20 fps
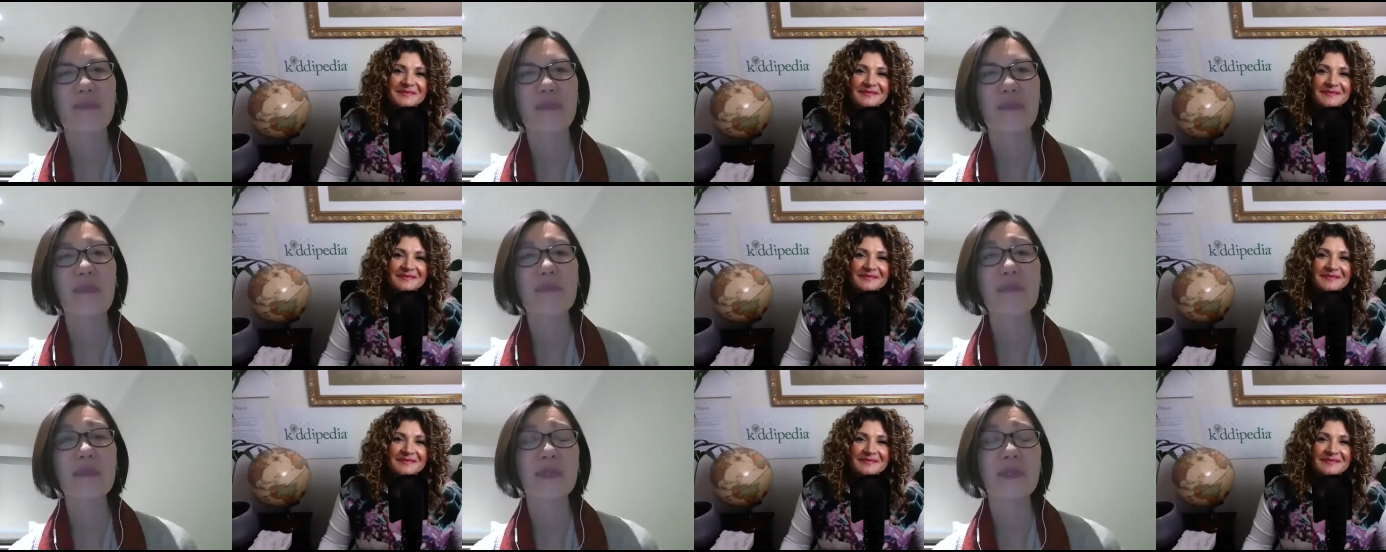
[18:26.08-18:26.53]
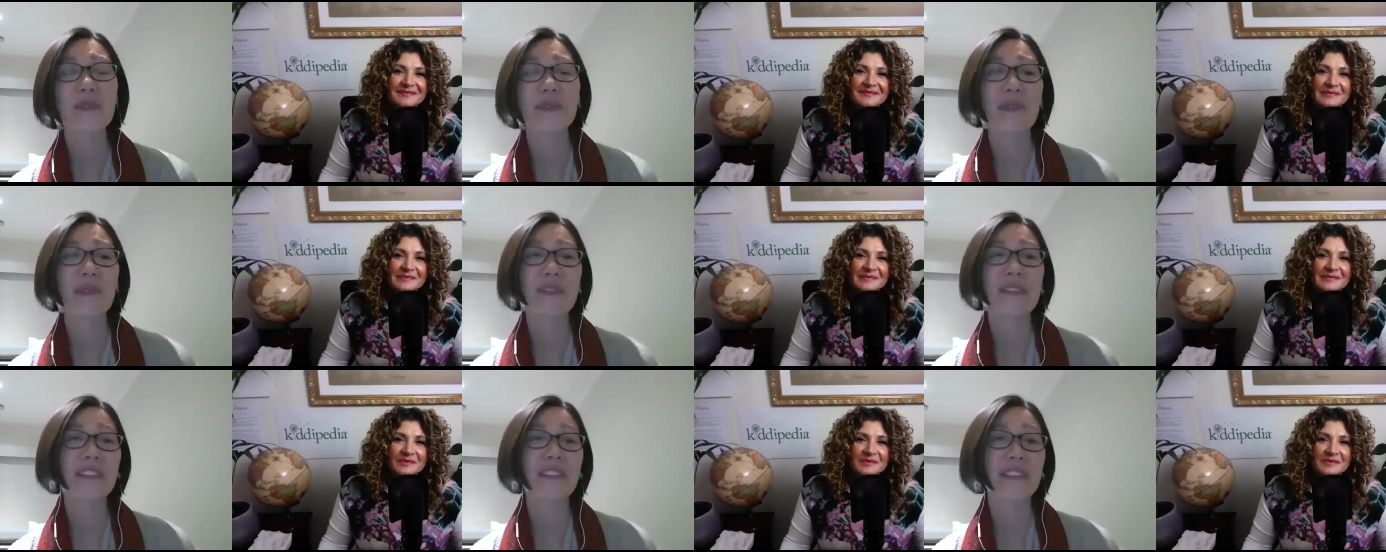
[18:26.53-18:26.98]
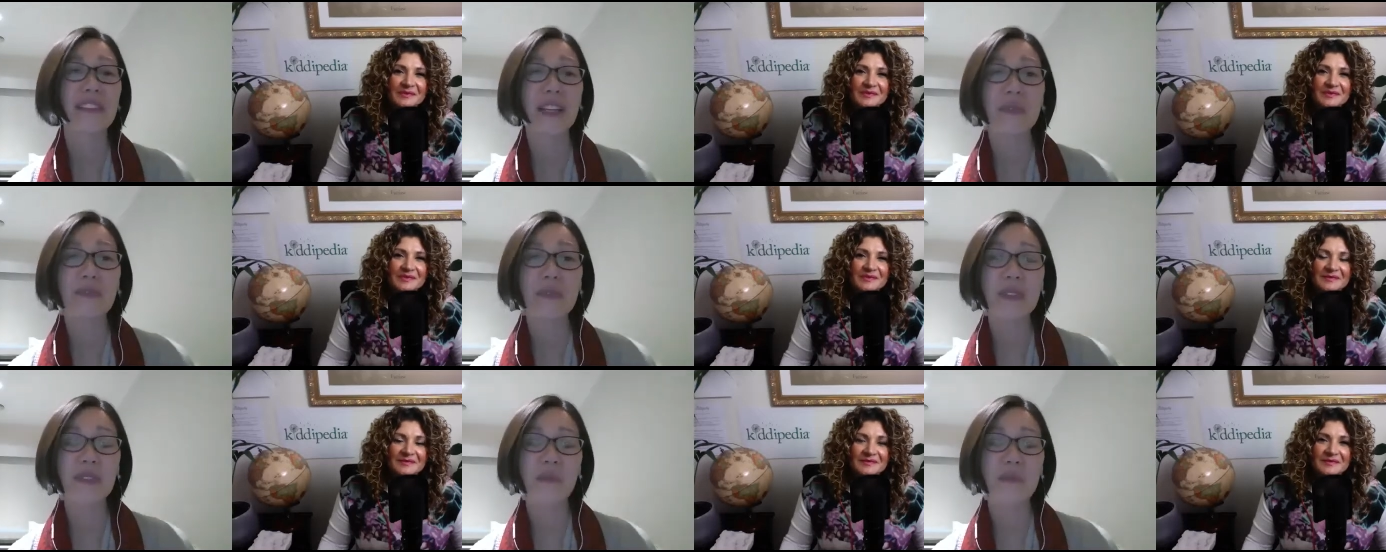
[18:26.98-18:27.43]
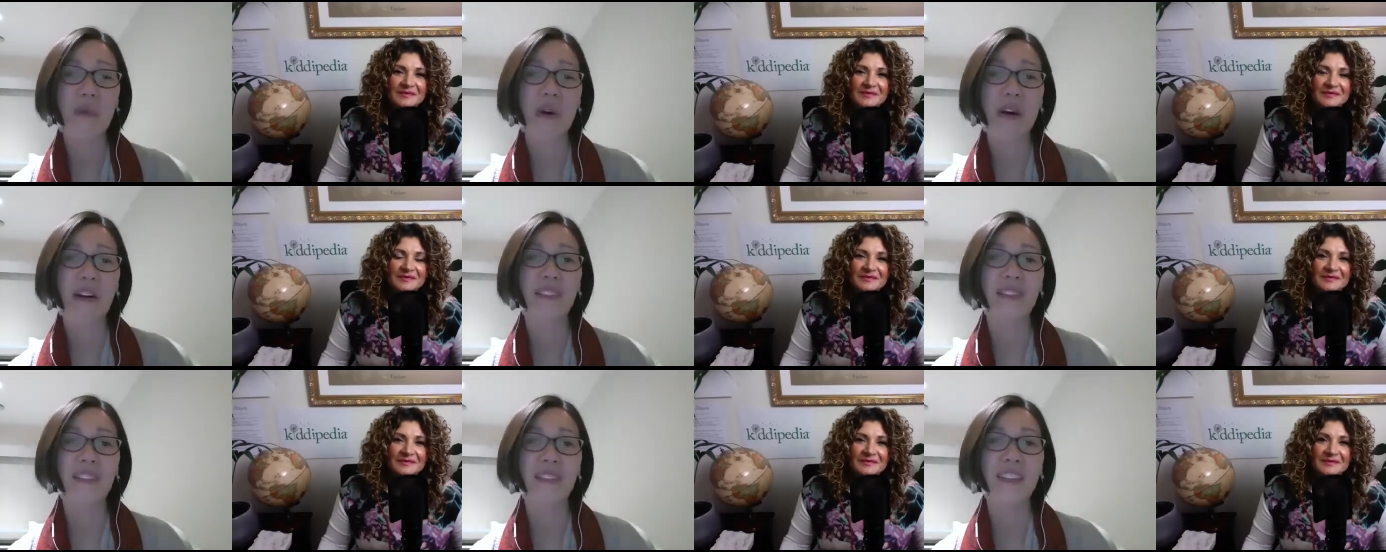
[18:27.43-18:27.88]
Speaker 1: up. So sleep is
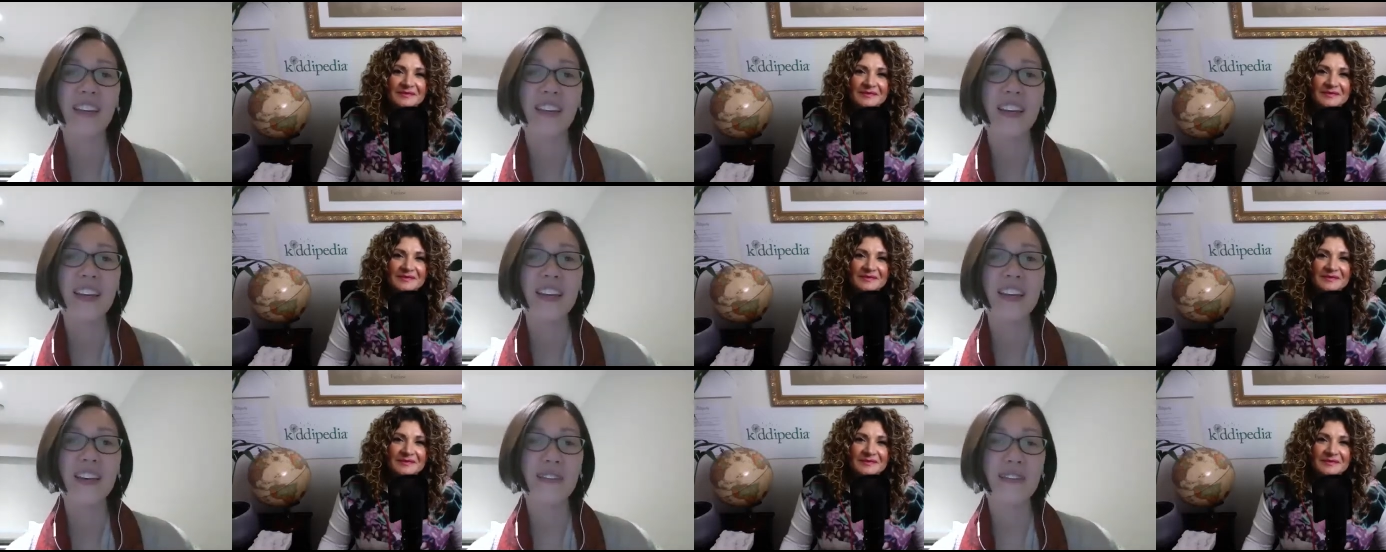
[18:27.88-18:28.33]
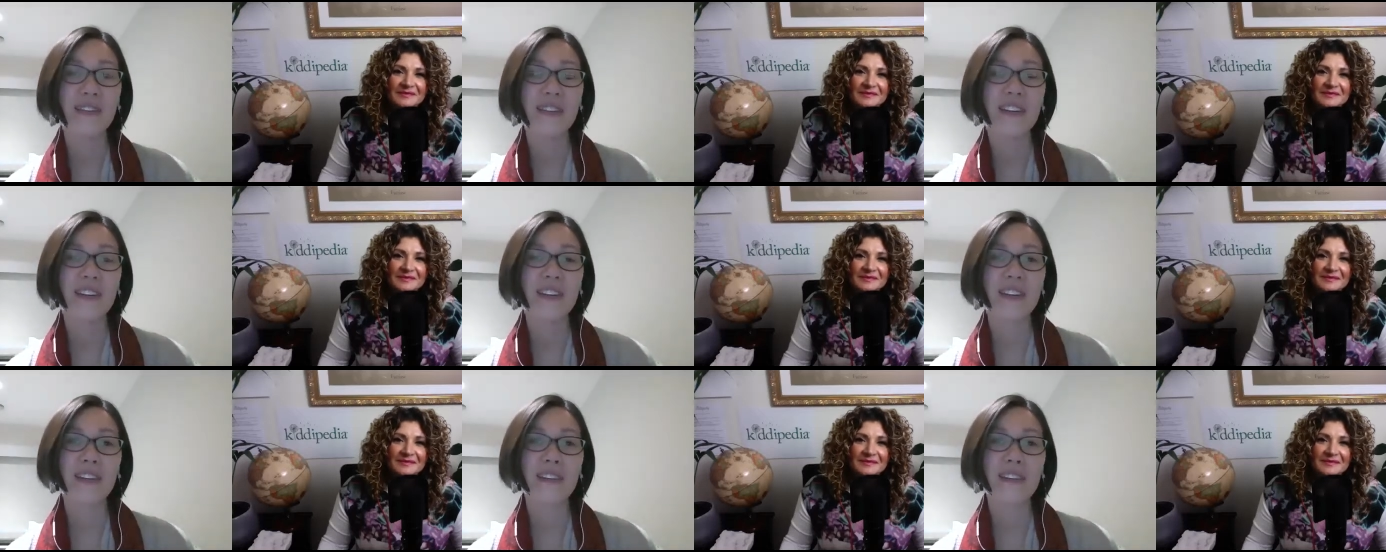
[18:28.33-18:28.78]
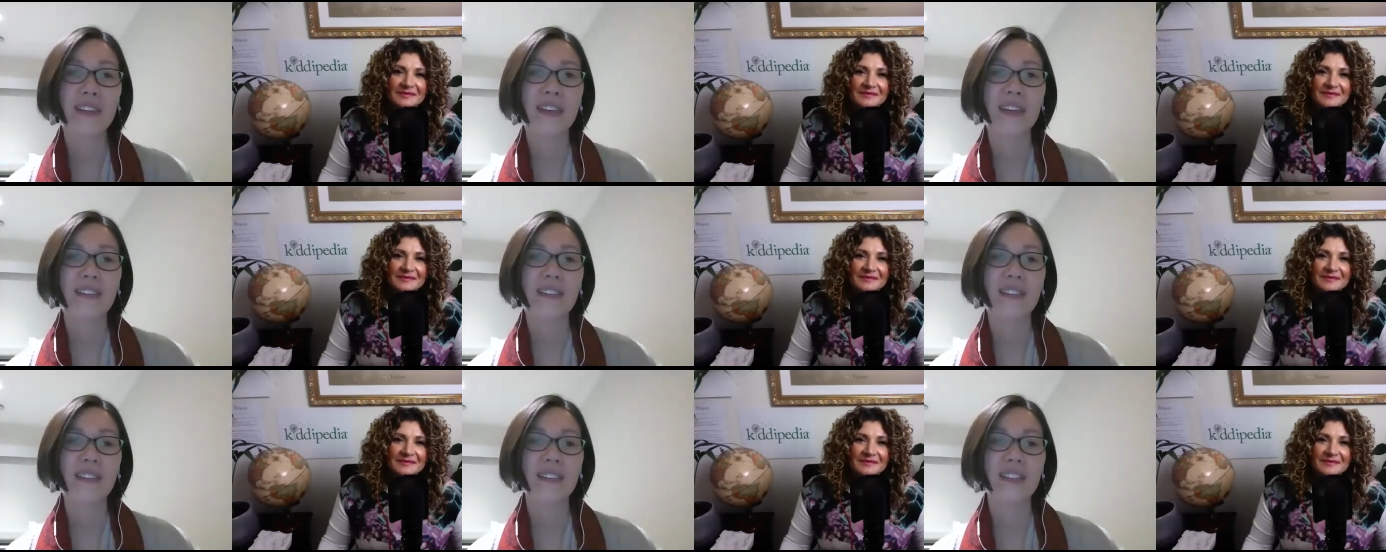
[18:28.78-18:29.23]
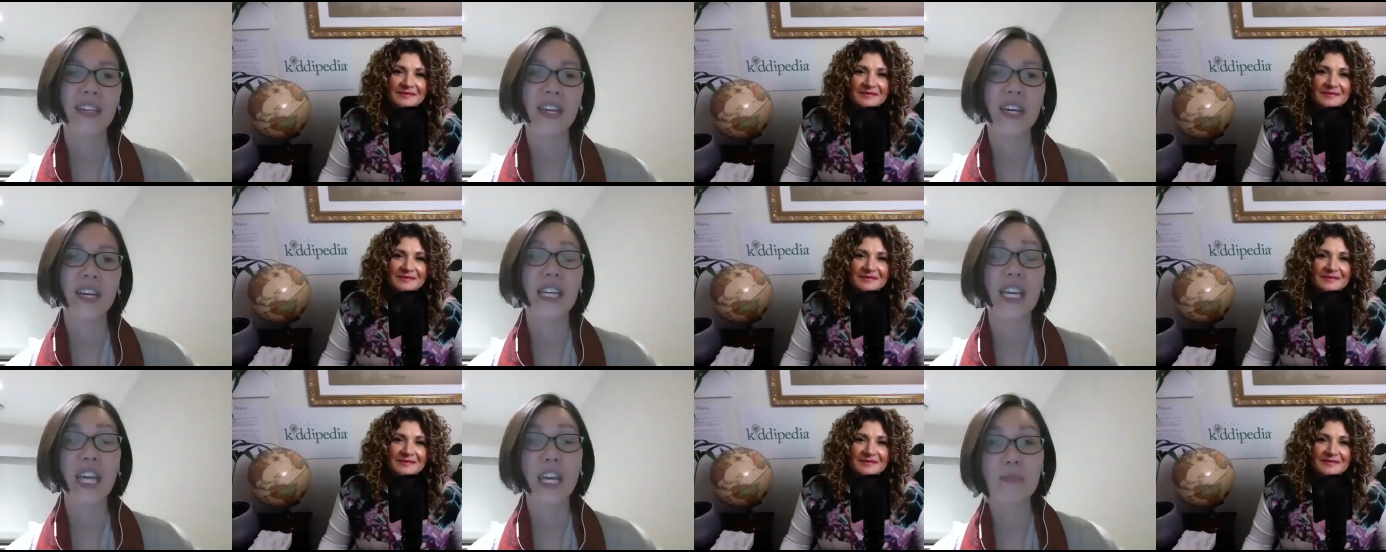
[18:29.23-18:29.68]
one thing that
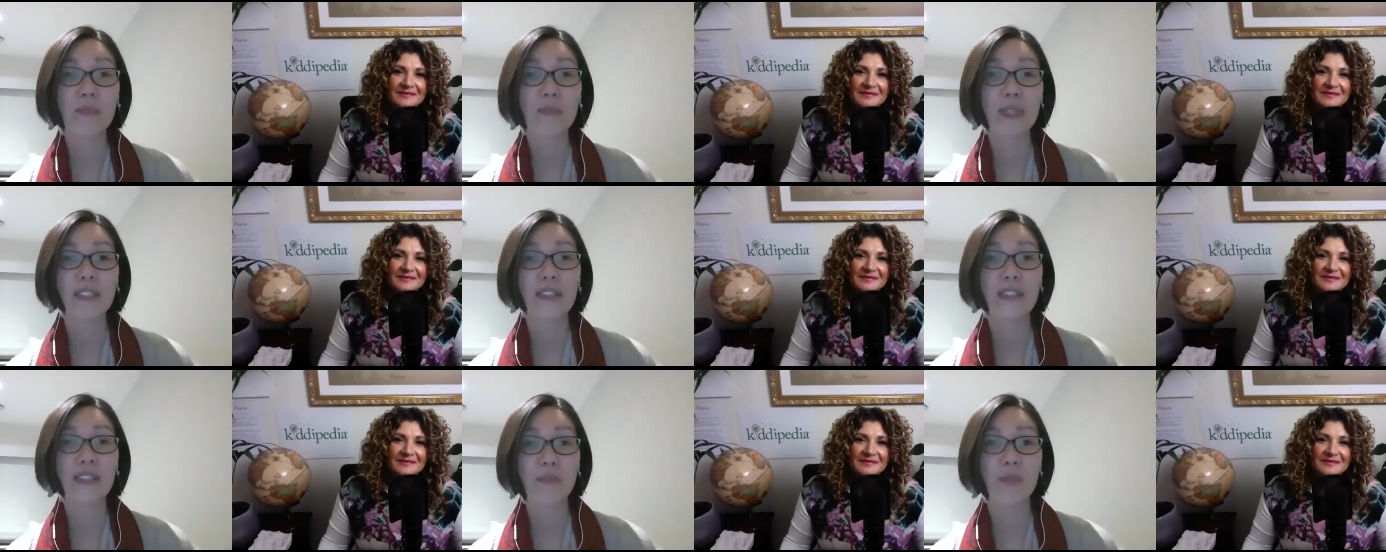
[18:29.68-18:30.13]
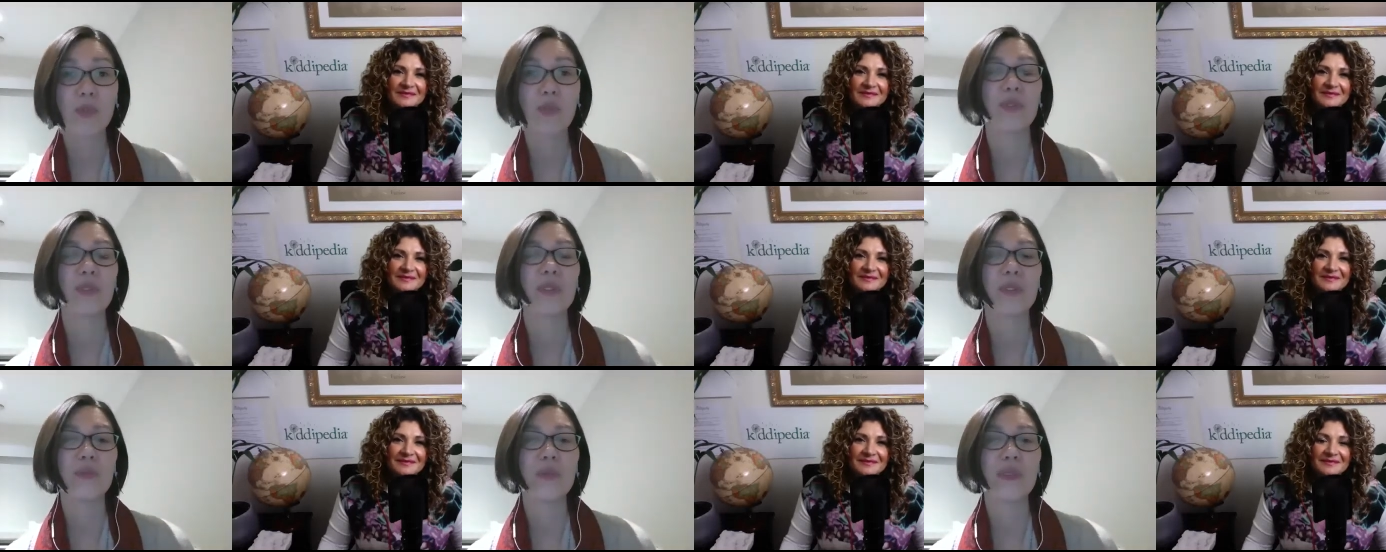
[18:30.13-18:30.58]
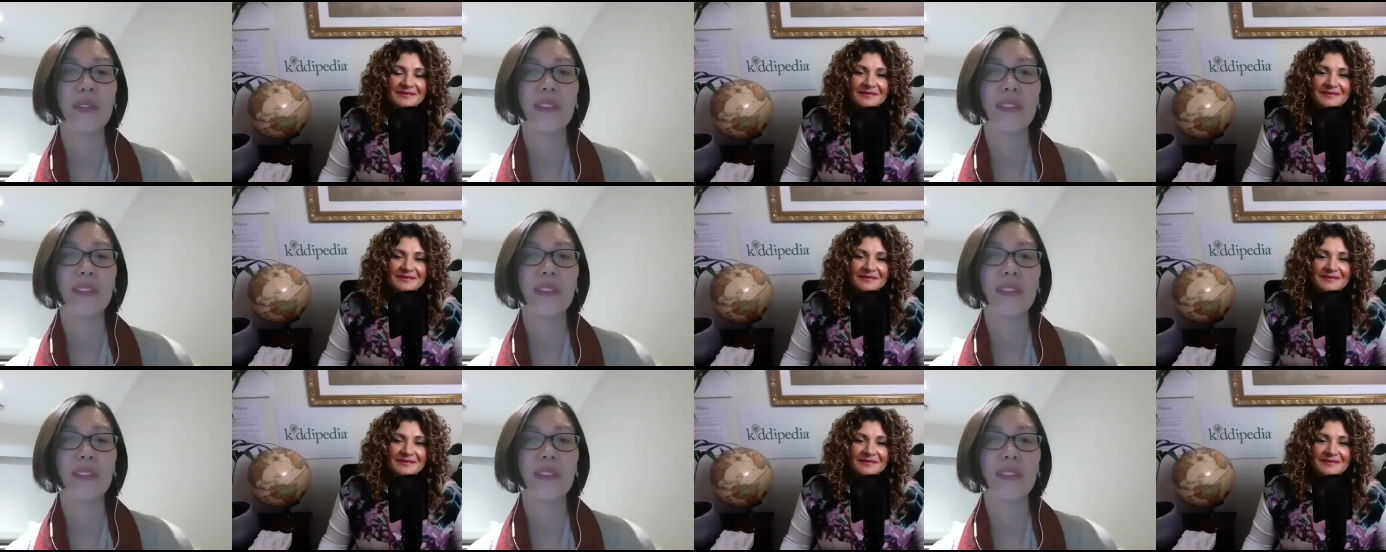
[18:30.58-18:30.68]
uh, can be supported with